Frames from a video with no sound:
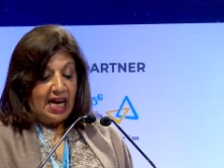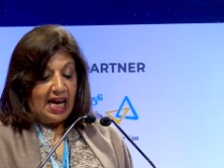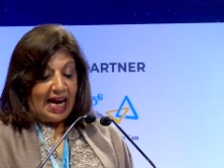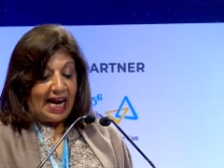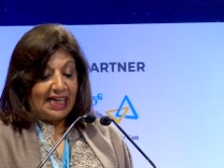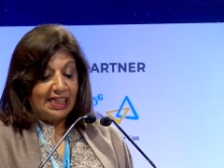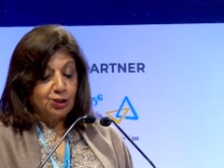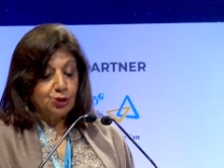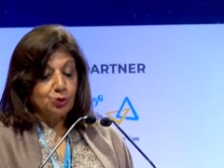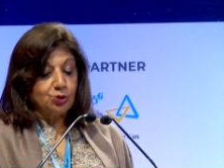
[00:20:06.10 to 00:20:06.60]

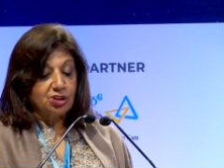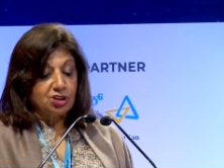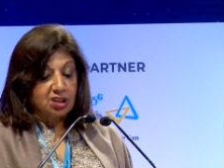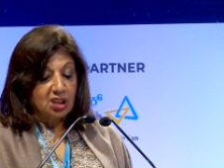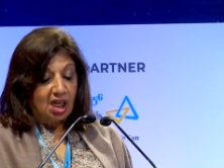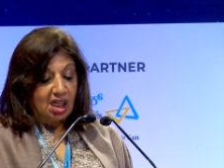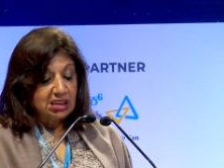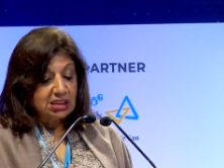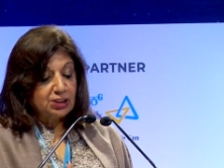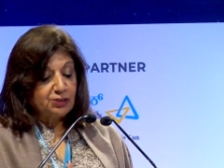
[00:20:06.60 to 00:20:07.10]
And to
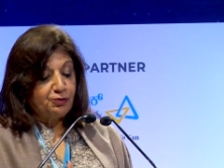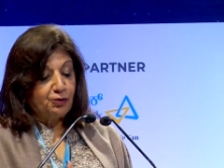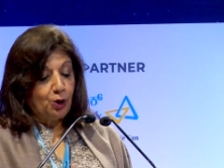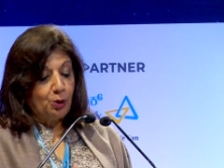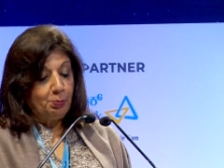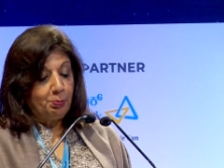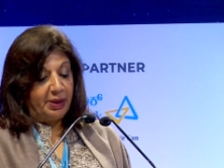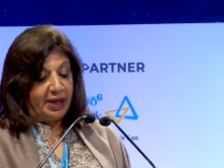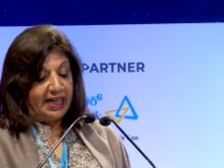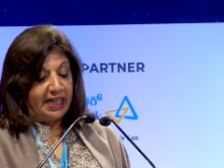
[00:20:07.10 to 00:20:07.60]

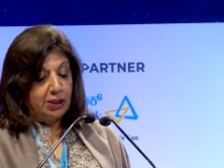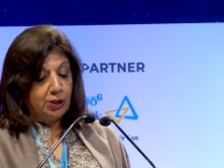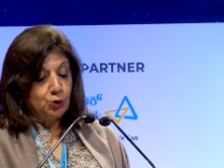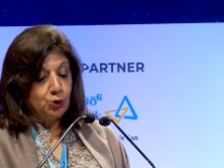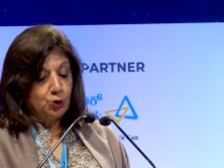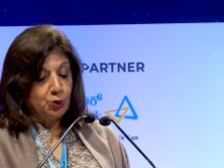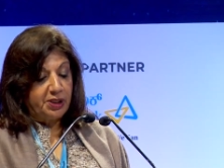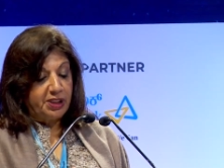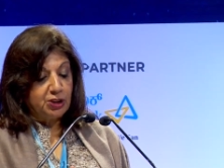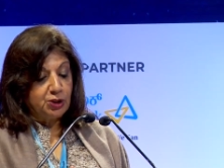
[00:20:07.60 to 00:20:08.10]
transform
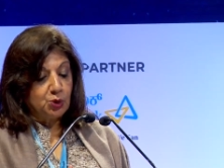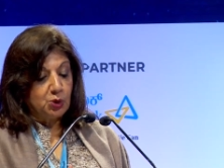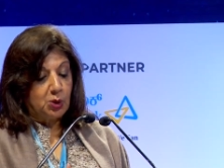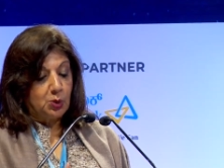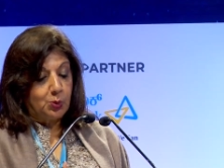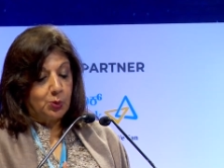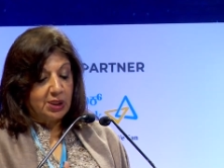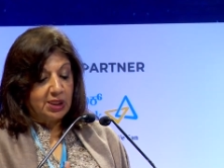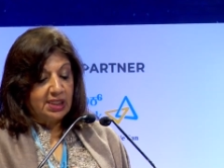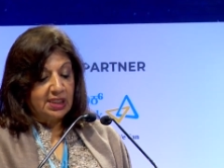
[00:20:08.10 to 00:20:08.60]
Bengaluru into a
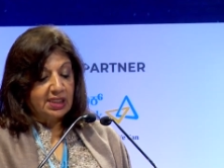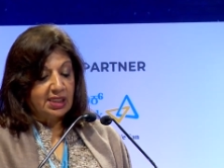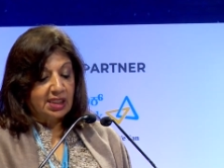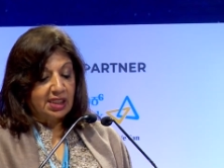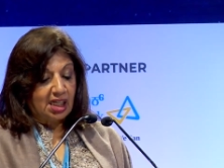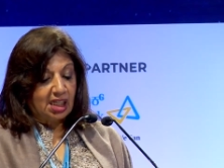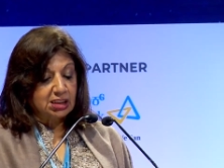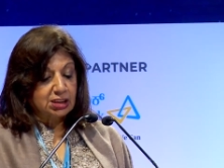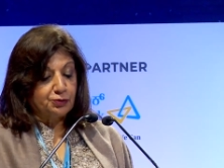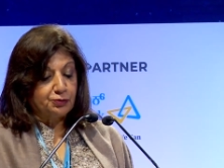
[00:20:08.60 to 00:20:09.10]

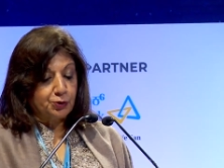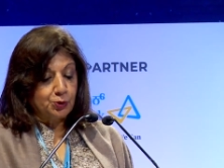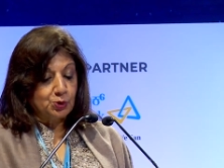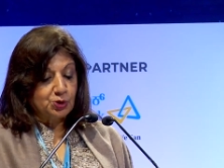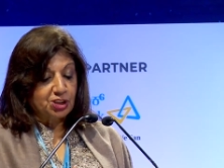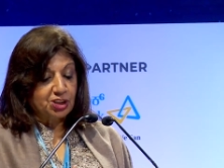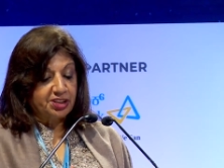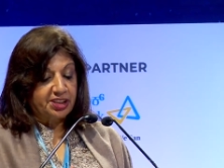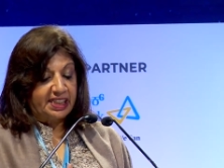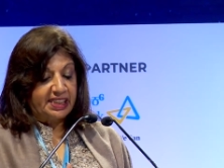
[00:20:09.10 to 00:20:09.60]
world-class,
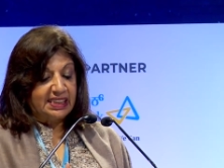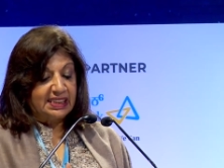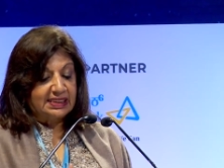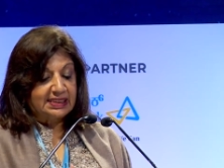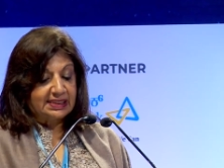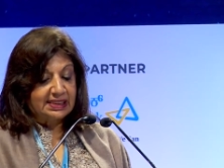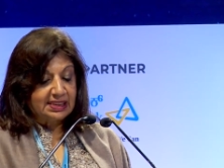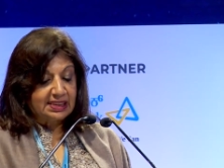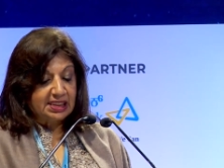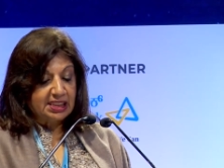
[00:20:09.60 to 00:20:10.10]
future-ready
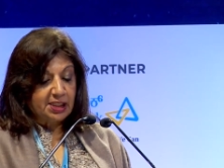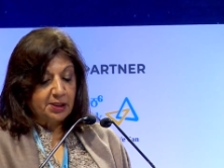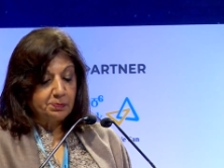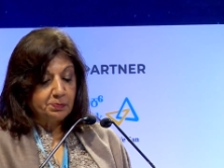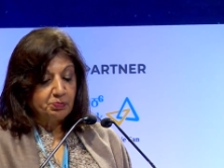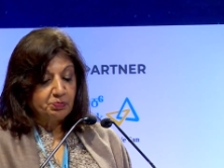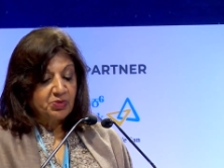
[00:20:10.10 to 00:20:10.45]
city,